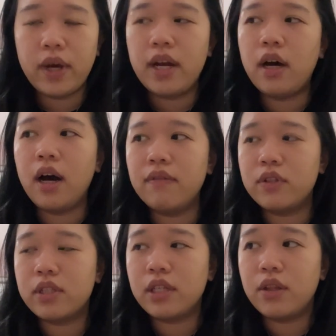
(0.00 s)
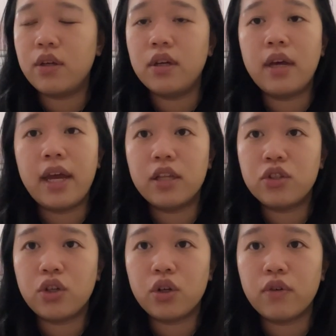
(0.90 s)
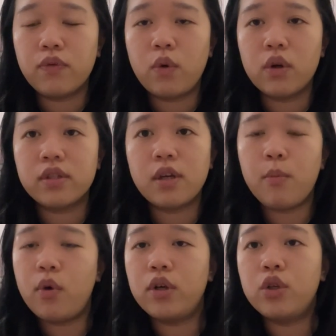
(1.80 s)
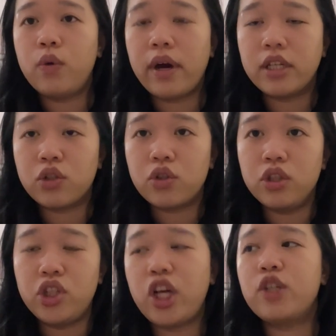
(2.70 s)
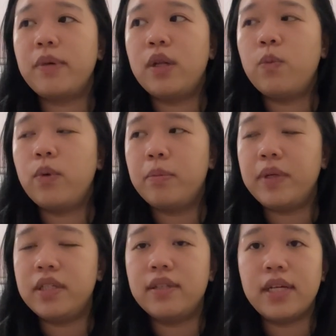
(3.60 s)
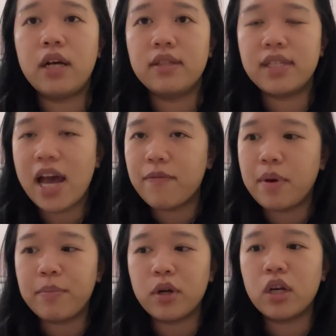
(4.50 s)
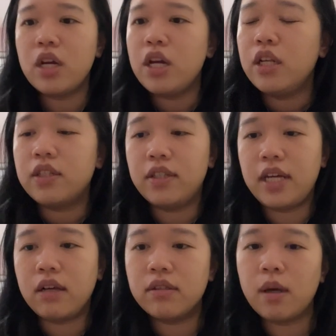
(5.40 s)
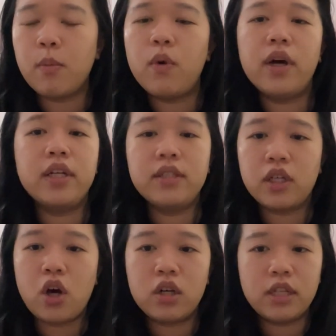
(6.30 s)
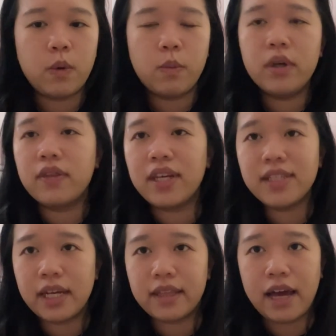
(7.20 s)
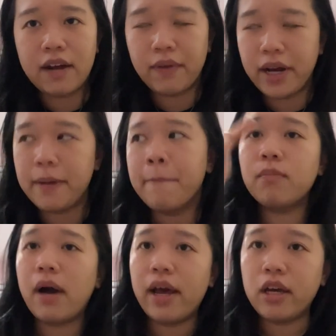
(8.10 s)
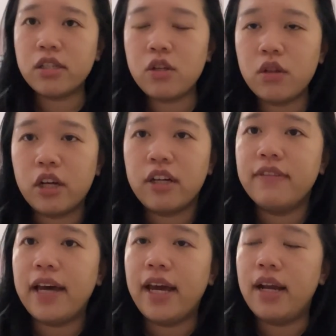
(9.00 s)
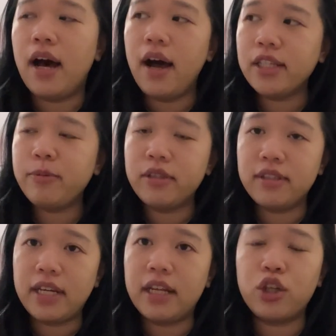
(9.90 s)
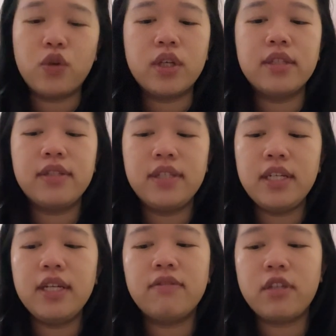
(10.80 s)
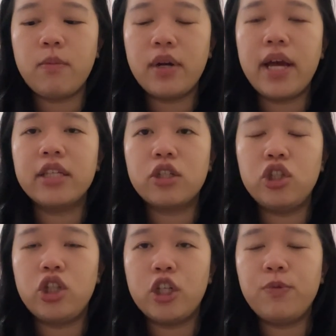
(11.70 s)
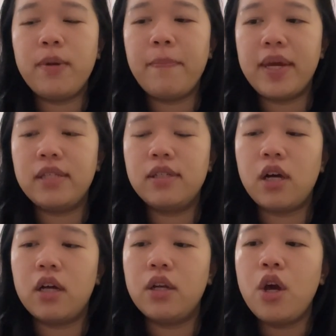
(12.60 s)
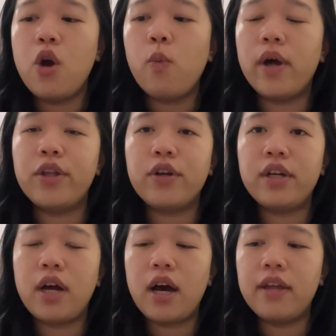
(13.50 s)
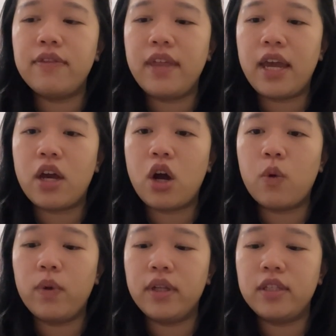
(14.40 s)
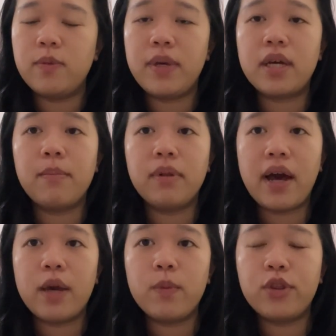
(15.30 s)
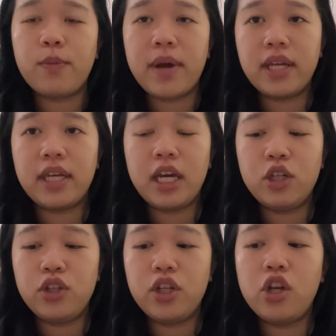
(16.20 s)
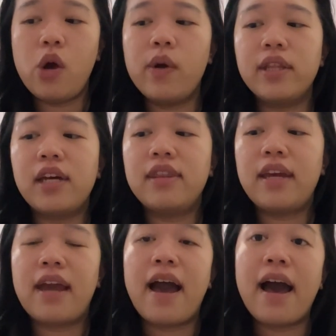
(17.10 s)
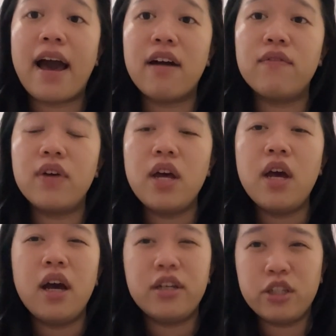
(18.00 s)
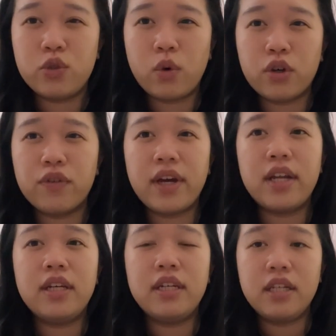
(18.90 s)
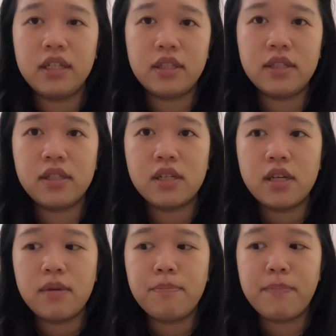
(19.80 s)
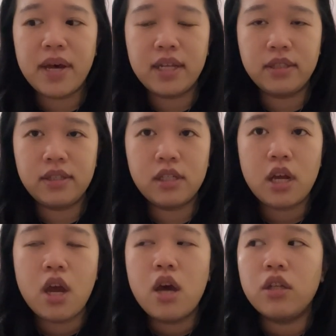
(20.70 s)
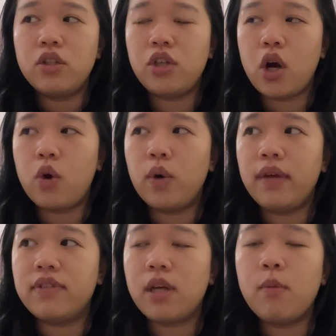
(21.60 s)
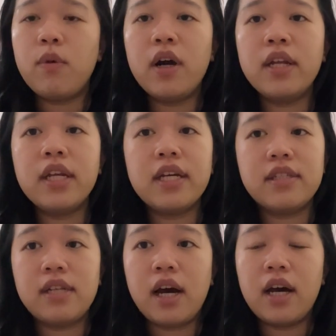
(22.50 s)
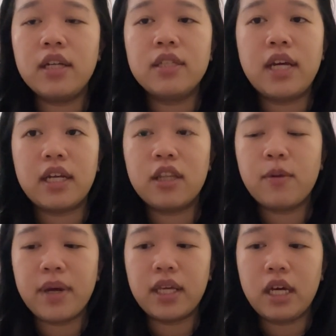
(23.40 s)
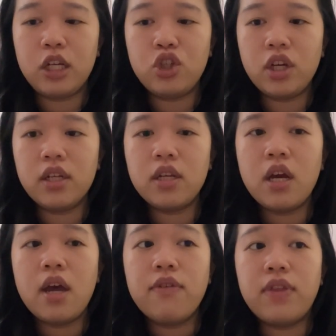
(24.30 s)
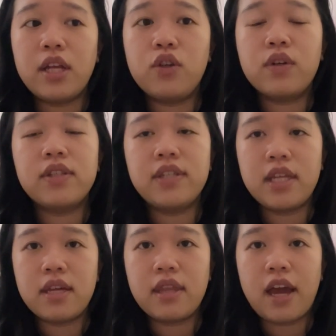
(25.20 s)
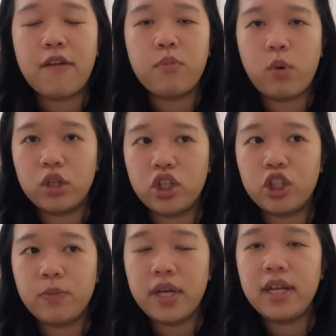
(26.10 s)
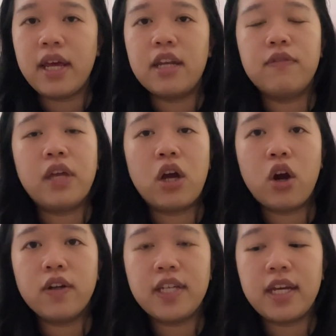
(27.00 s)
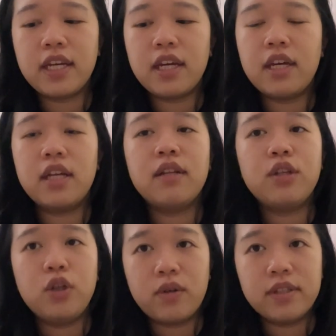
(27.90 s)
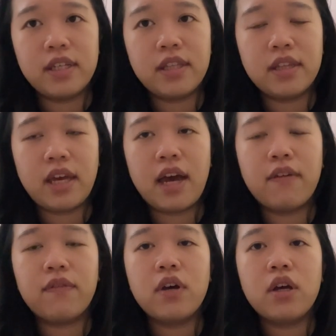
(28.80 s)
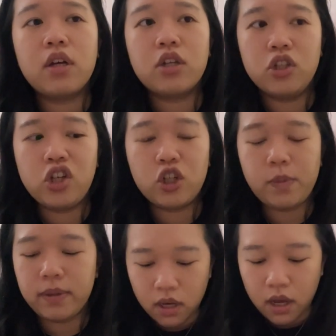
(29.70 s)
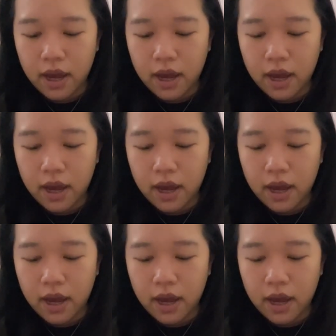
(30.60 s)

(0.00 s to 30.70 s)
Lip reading: And obviously the answer for someone who has good judgment would be to tell a staff member, to tell someone, to call 911, things like that, right? I also learned that in a hospital setting, you can see if someone has good judgment based on whether or not they are willing to be compliant with their medication, knowing that they have a disorder that needs meds. So if someone is not taking their medication, then you can say that they have poor judgment. And if they are taking it, you can say that they have good judgment.